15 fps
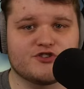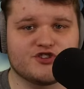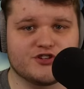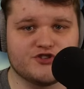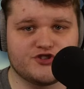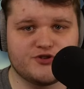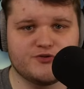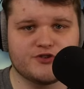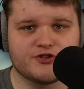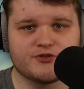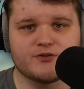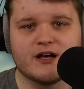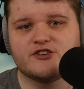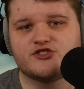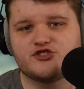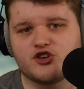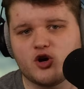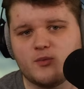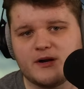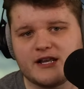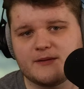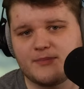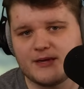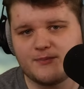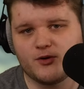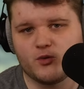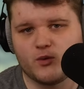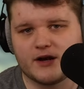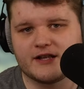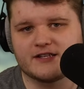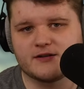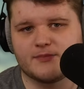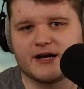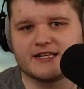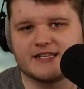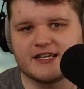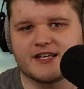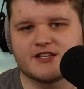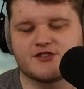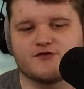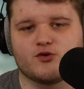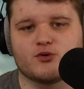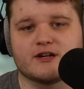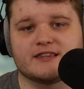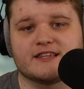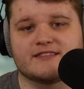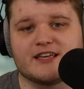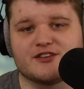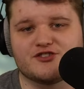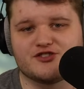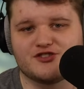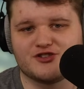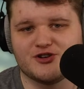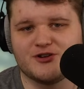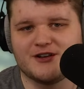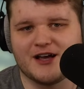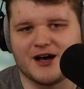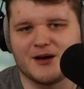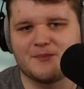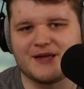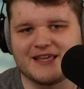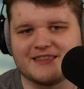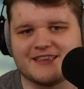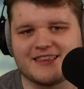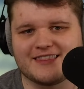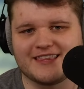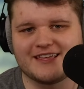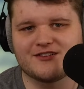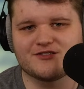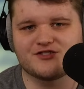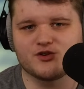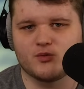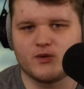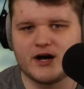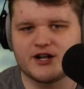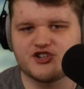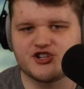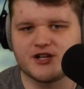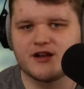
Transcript: Shinjuku, so many people wanted to buy tickets for it that they stood up in the theater to watch